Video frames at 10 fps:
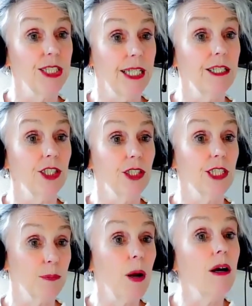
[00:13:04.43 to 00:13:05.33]
intelligence
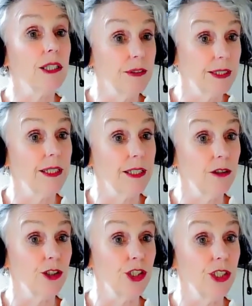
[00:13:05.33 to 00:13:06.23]
as part of the
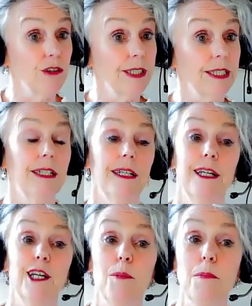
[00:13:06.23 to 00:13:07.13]
psychology degree.
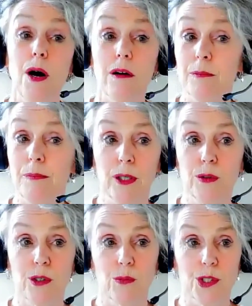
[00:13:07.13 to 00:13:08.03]
And Margaret
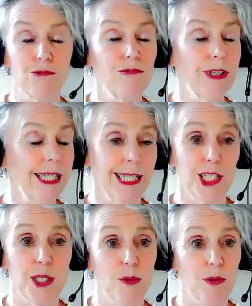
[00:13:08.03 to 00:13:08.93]
Boden was a really
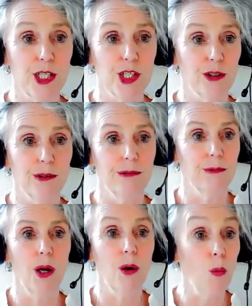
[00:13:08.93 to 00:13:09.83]

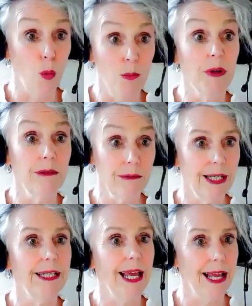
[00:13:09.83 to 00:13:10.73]
inspirational woman
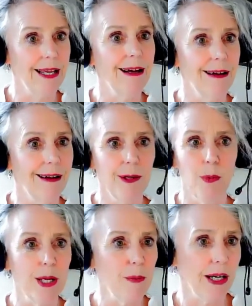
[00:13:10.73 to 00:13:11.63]
in AI
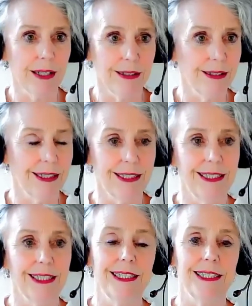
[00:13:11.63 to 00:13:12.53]
way back in the
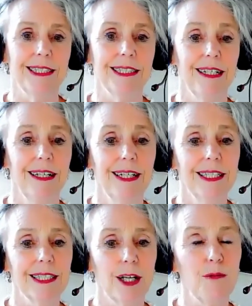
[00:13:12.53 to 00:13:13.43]
1980s.
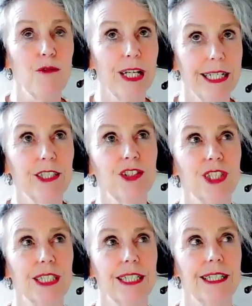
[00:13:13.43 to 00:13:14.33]
So I'm really
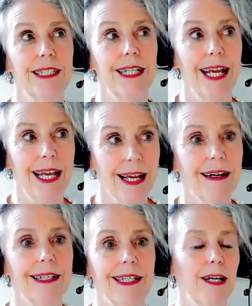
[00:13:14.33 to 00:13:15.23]
interested in, in
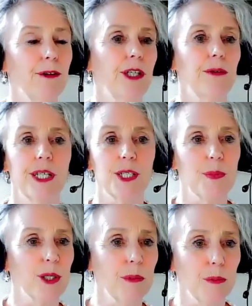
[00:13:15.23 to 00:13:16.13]
AI now. You know, that's
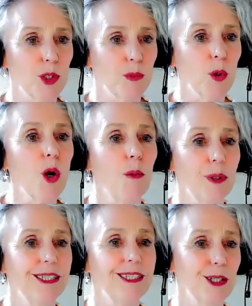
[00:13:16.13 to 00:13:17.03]
becoming much more
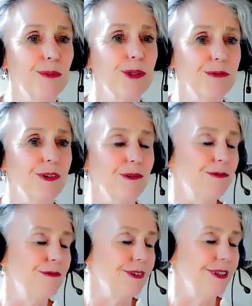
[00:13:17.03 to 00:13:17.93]
common in terms of, of
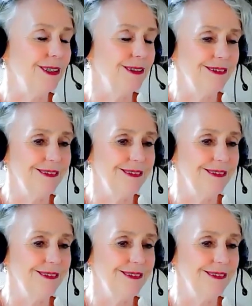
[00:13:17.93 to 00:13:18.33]
uh,